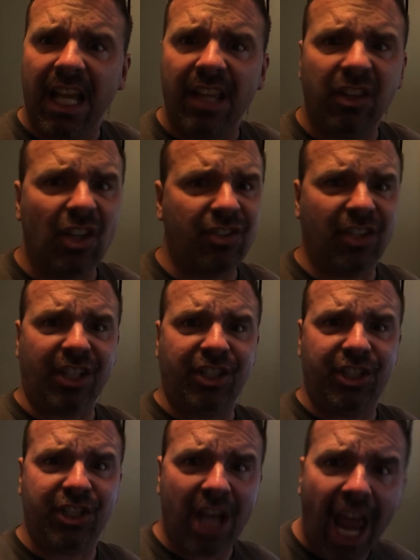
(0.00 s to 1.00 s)
It looks like
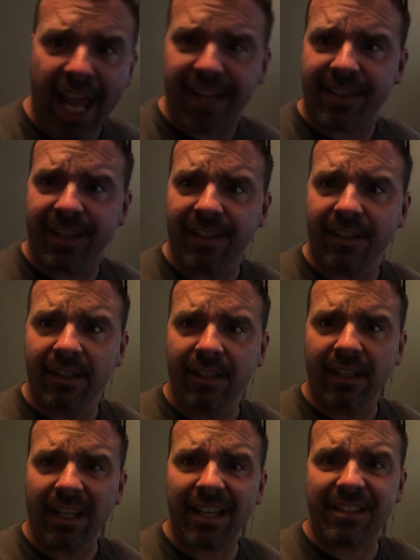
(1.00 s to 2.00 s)
shit.
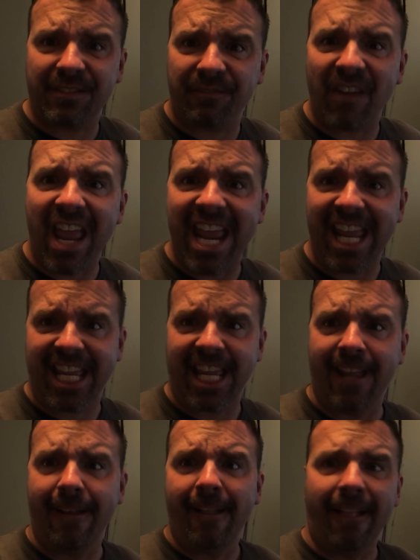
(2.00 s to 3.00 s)
It's fake.
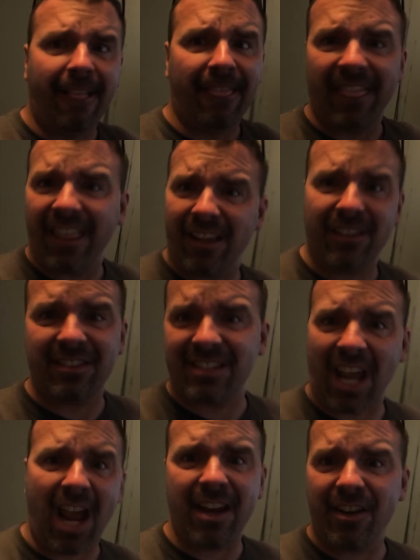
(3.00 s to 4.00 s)
The
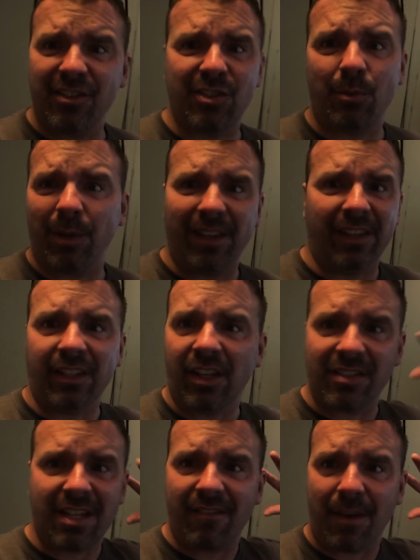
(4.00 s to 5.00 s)
tire squealing
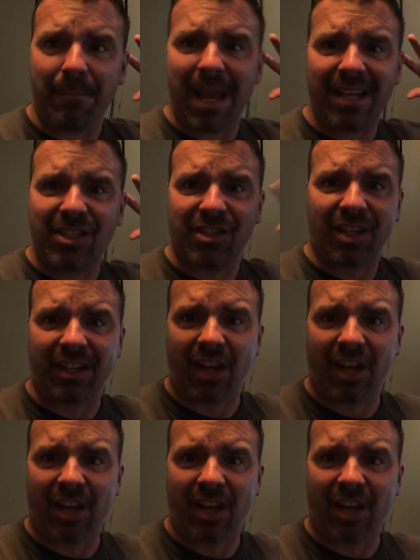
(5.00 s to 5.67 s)
doesn't even match the